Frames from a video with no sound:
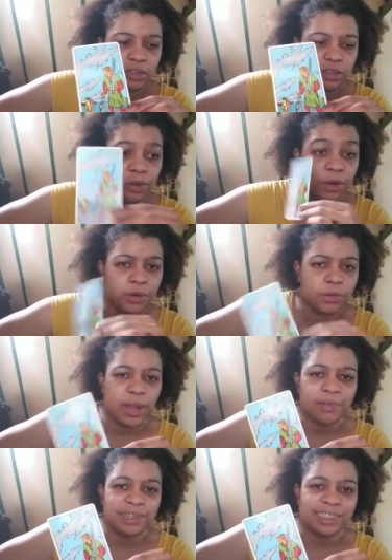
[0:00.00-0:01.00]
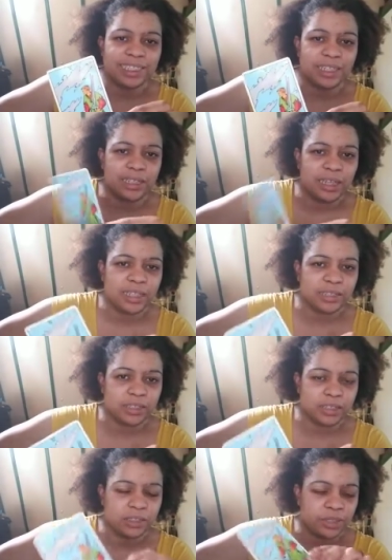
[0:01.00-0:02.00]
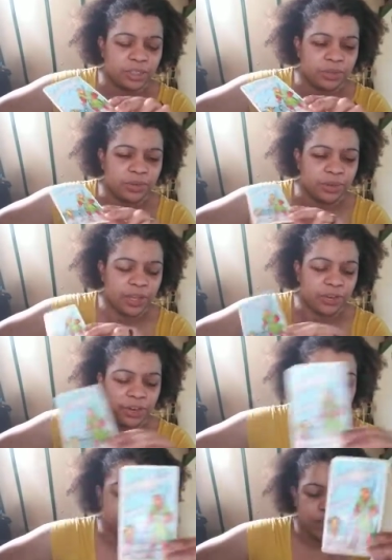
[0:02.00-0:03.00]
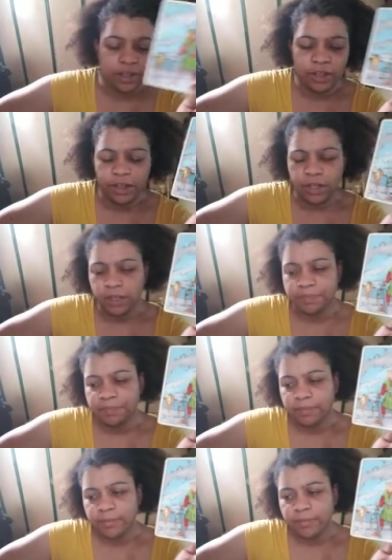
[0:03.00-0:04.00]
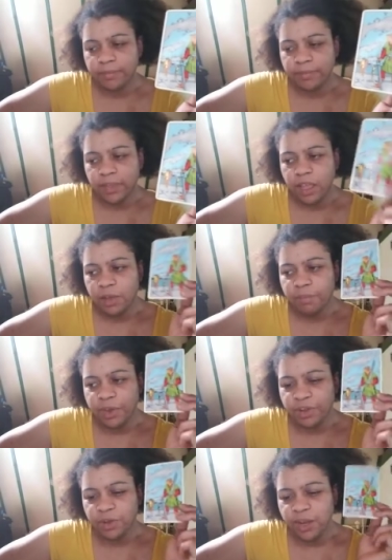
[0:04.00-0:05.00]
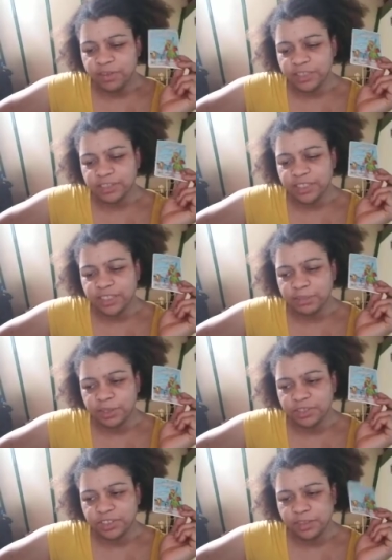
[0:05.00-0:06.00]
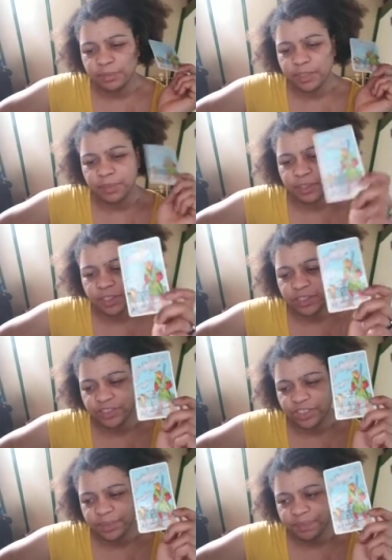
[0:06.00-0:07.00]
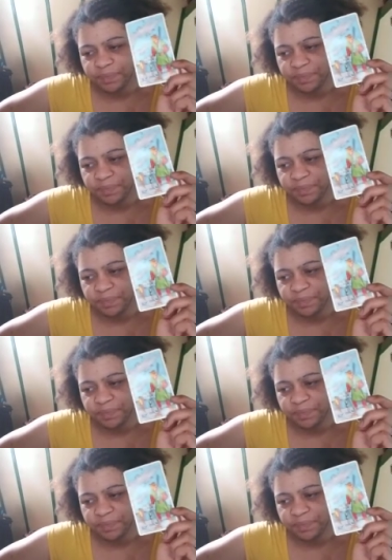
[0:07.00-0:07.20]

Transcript: or whoever did it, not necessarily you, Aries. Um, but whoever's doing this emotional manipulation,